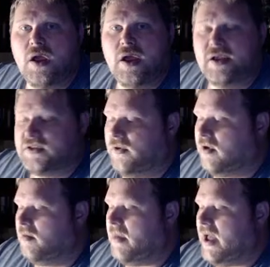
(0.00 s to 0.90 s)
So the
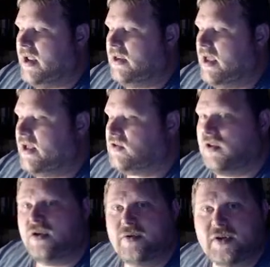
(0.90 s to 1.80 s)
combined gas
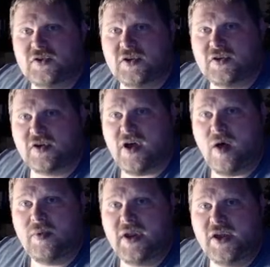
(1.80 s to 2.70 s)
law is just a
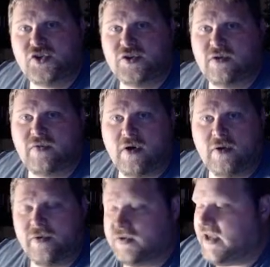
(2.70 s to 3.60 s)
combination of all
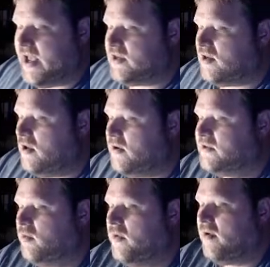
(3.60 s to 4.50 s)
those gas laws
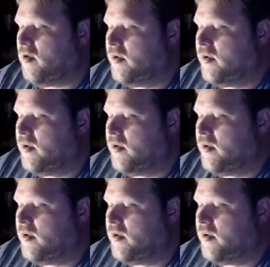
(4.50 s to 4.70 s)
that we've already